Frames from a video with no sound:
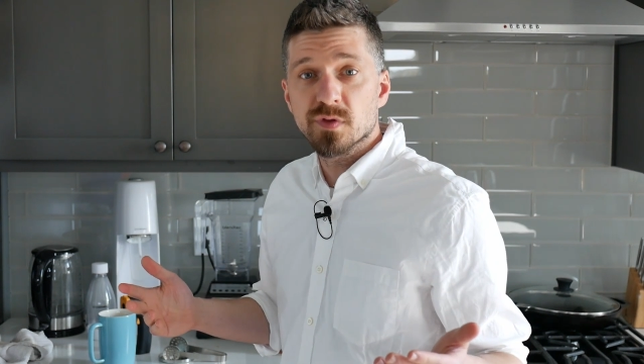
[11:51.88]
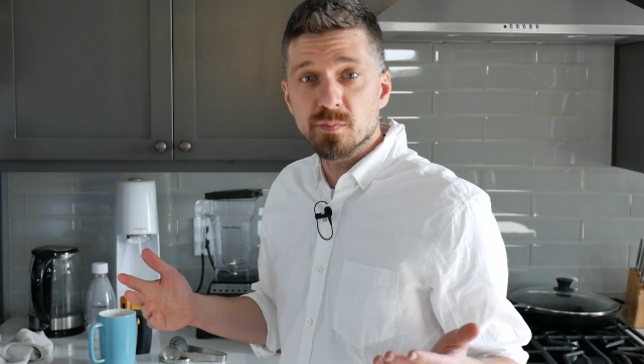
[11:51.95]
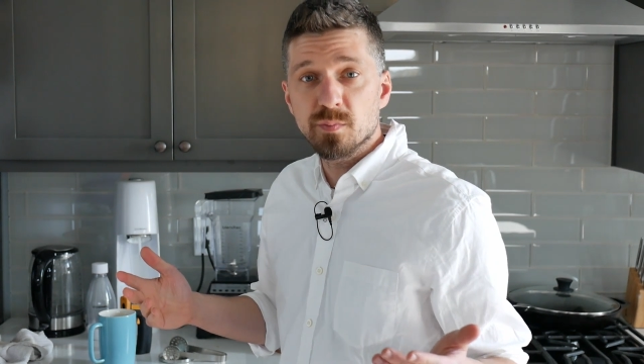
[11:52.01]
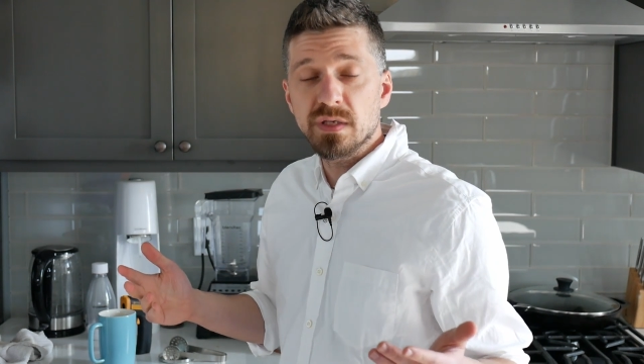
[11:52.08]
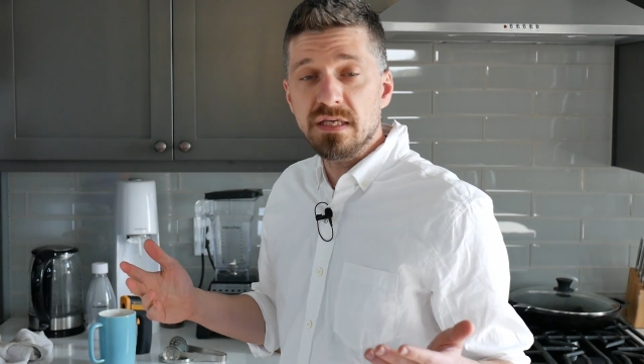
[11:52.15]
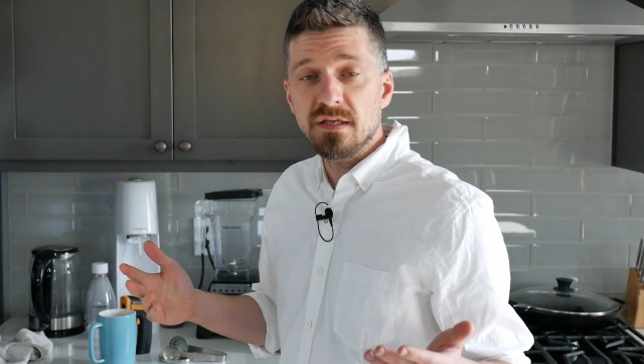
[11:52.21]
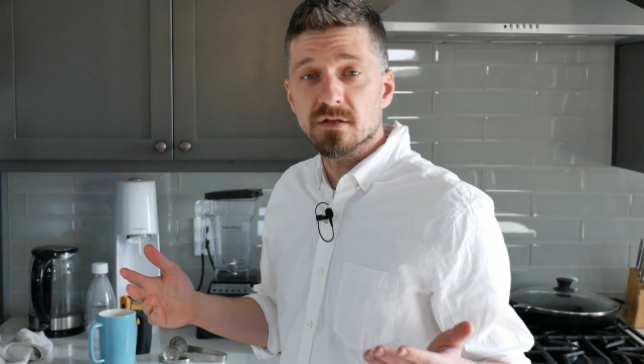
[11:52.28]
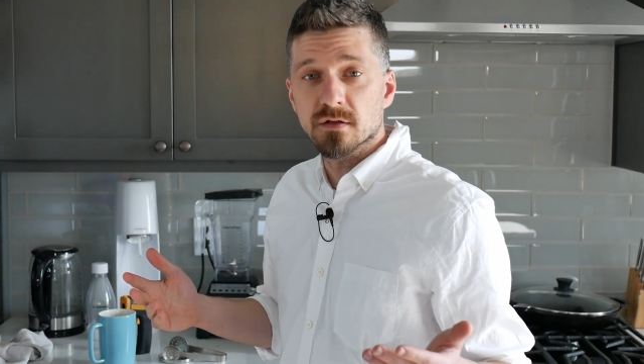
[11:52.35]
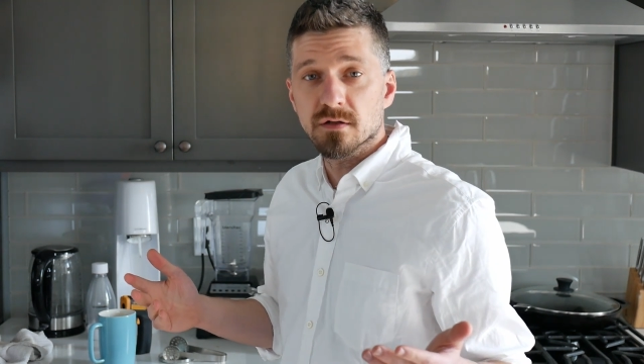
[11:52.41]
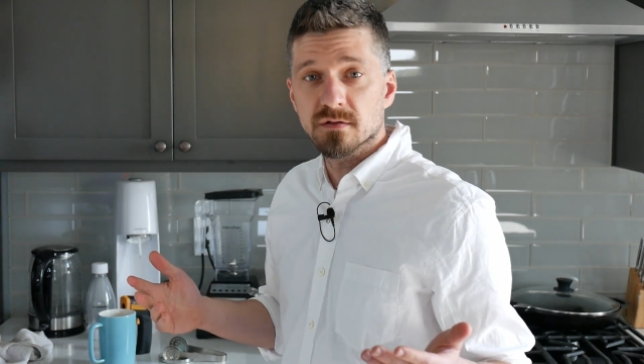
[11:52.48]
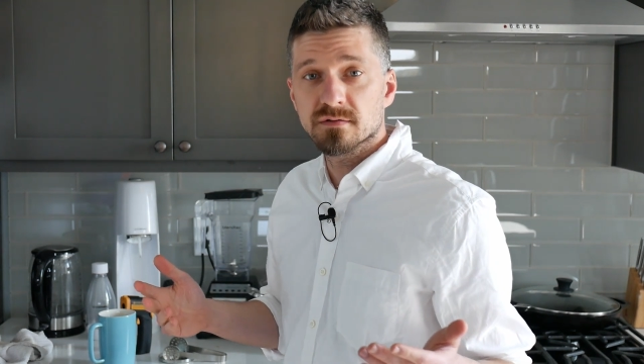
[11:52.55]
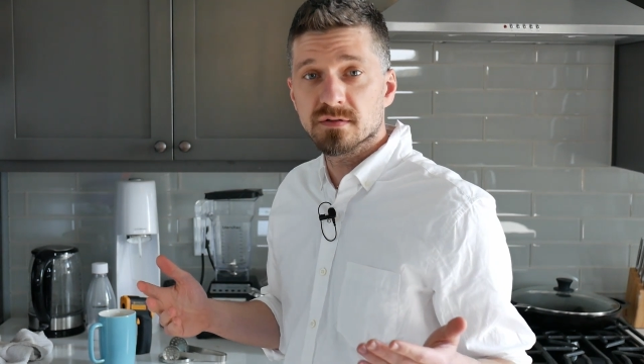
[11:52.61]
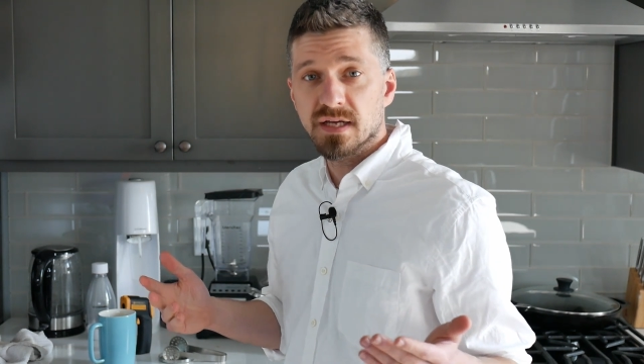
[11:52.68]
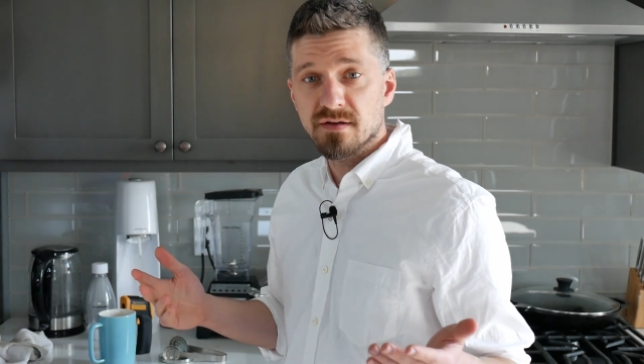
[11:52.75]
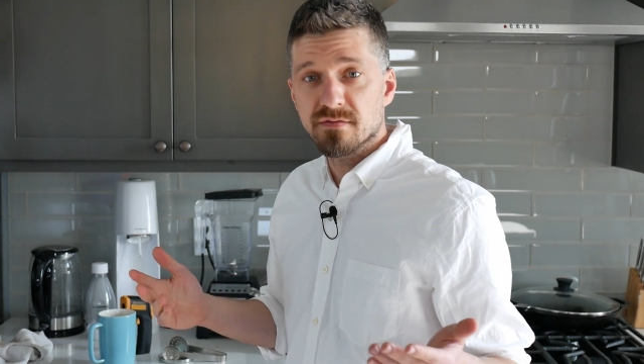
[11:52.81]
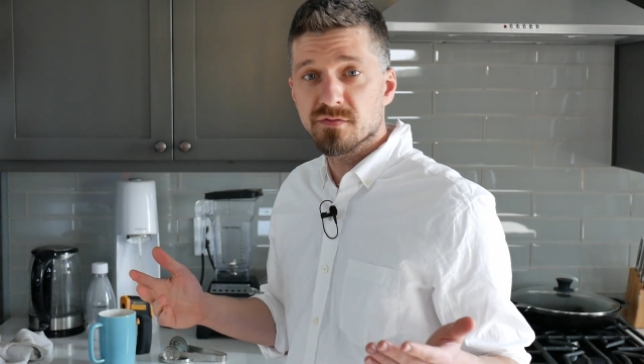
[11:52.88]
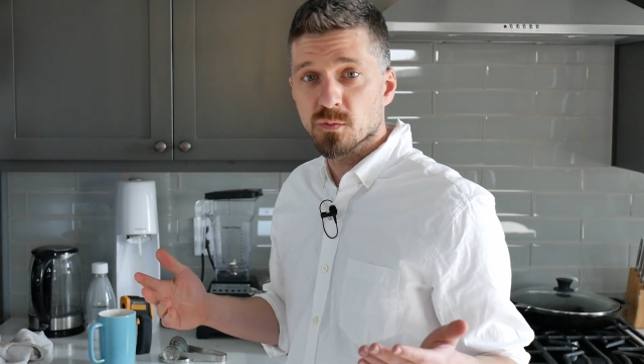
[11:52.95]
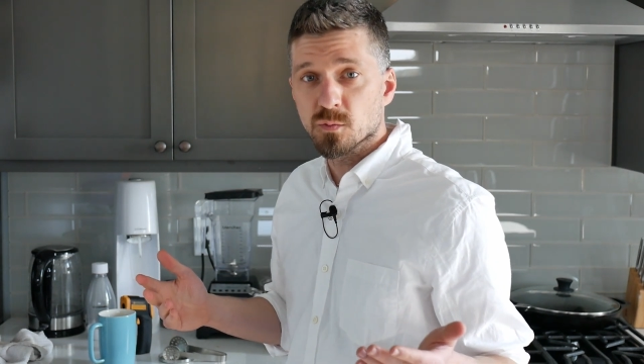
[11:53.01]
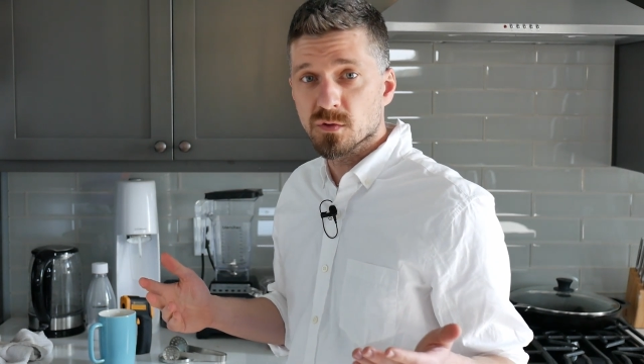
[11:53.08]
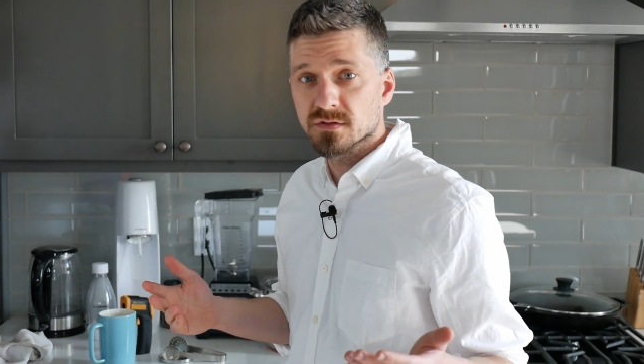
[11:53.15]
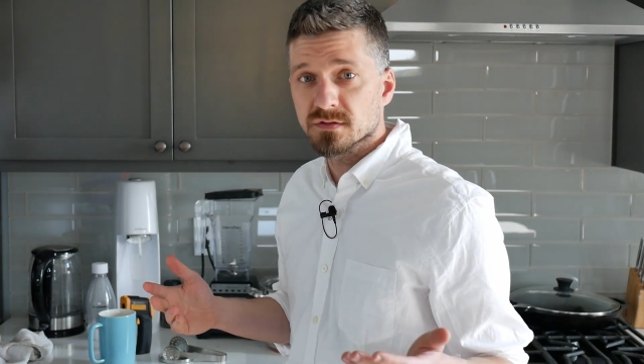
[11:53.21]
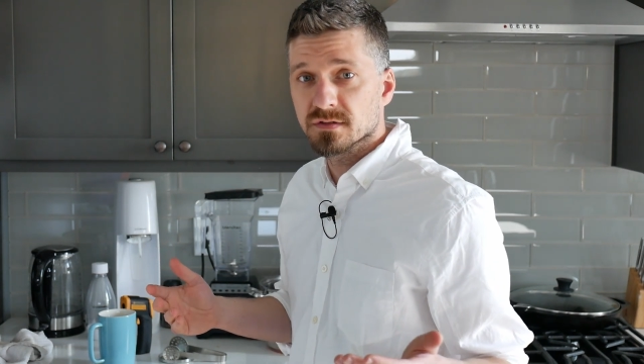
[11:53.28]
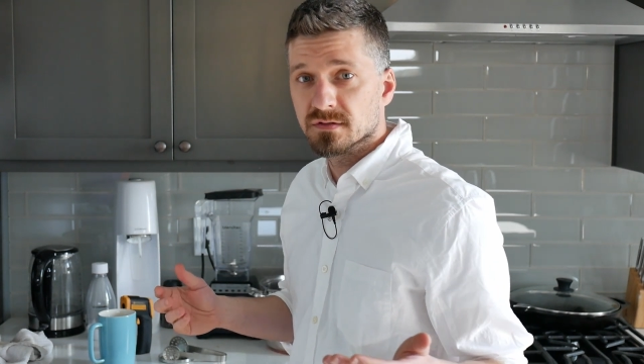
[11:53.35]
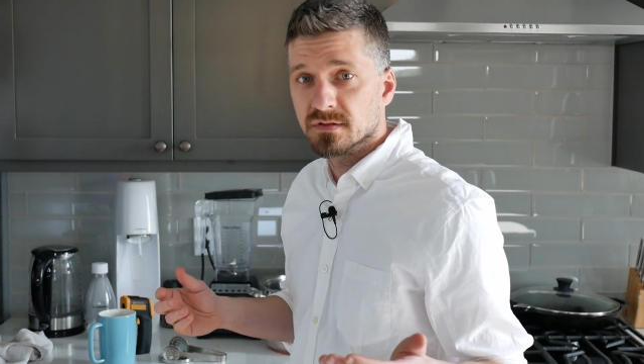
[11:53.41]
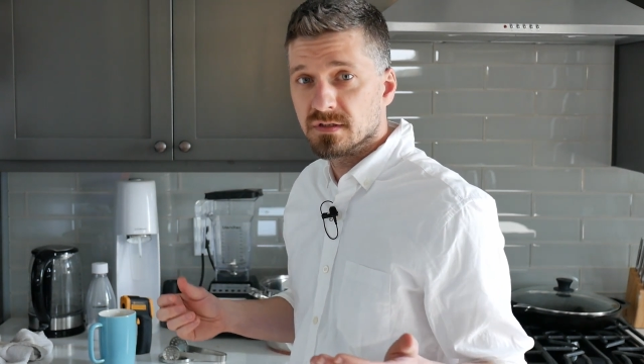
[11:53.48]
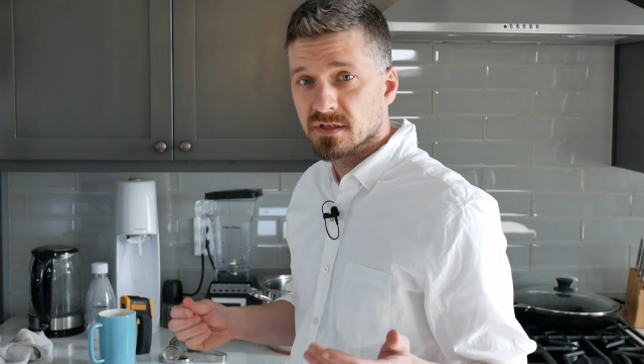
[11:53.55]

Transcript: the peel afterwards